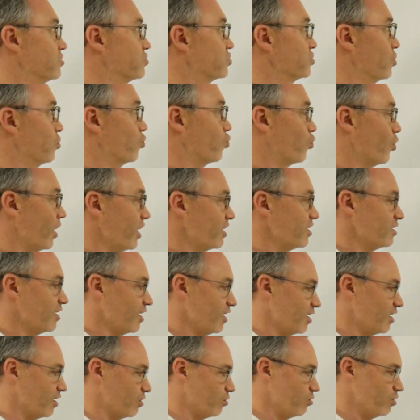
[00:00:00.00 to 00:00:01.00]
So right
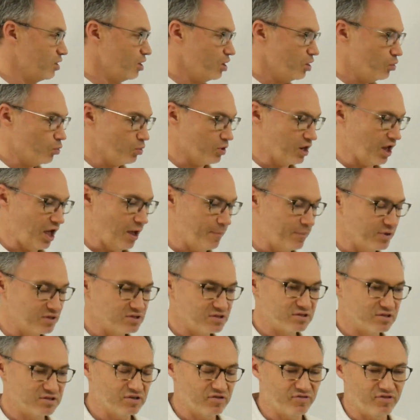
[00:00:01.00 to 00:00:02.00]
now, what
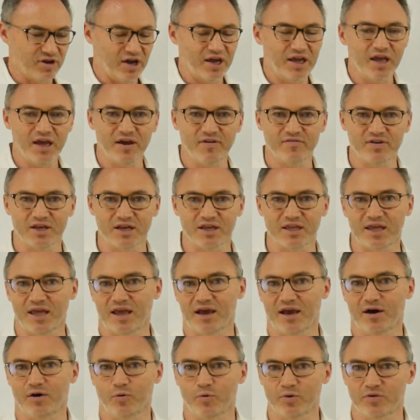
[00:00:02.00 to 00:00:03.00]
happens is if I have an
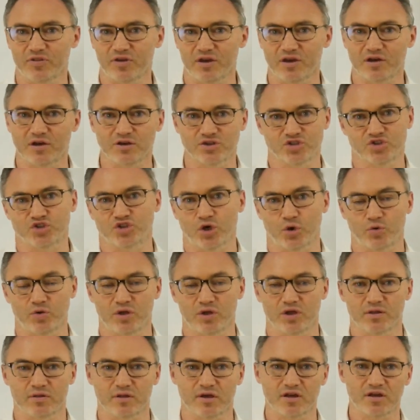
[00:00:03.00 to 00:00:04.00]
account with a
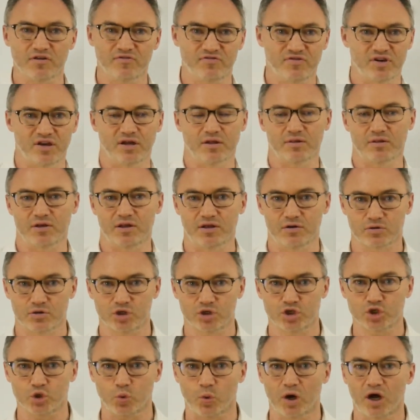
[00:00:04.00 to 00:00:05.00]
custodian, like a Fidelity or
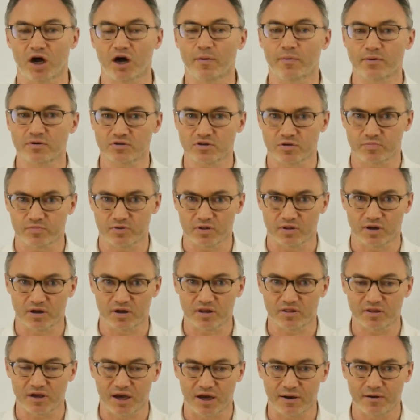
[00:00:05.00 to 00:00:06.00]
Schwab or something
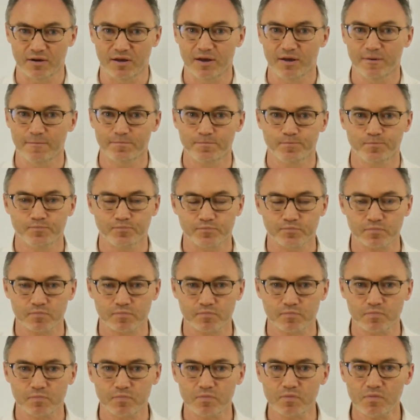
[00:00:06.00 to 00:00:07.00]
like that,
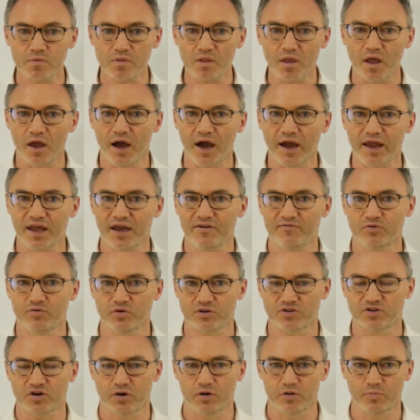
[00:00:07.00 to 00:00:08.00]
I have
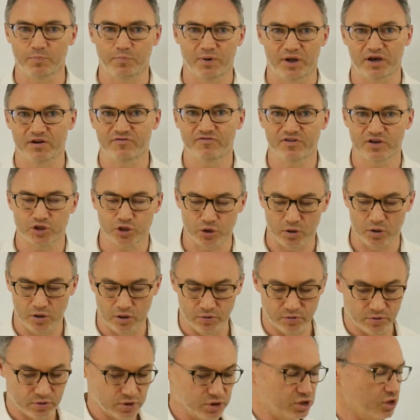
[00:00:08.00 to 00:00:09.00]
what's called beneficial
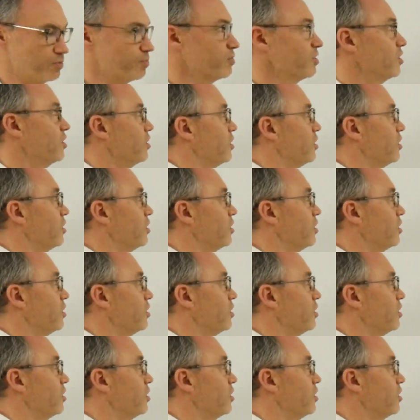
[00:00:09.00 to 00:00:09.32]
ownership,